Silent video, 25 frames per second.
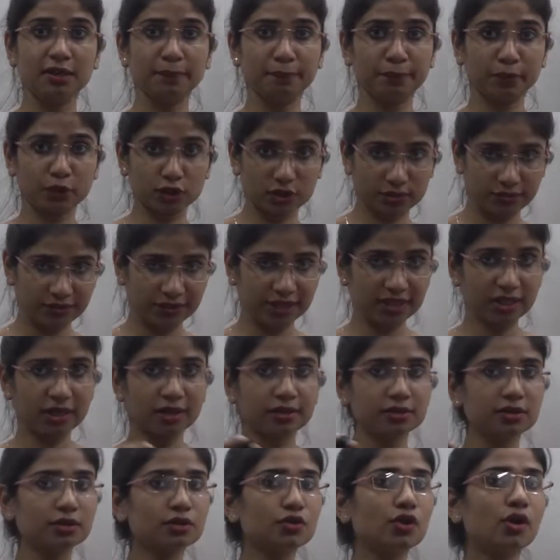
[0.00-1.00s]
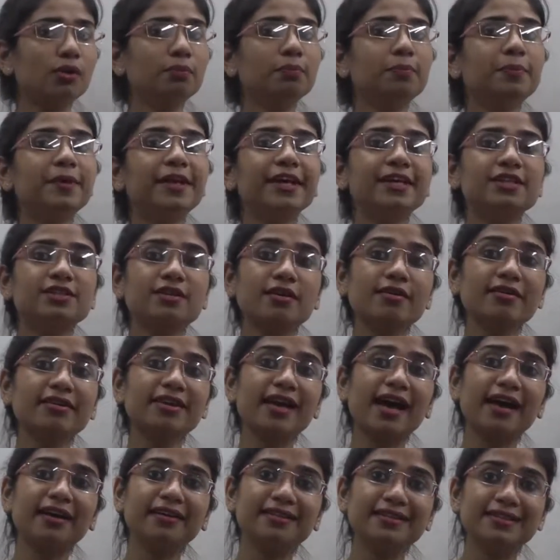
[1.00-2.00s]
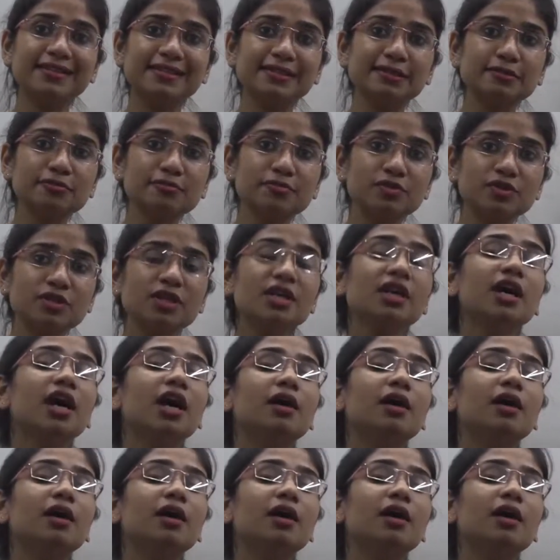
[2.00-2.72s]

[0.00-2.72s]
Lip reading: because we are the complex organisms.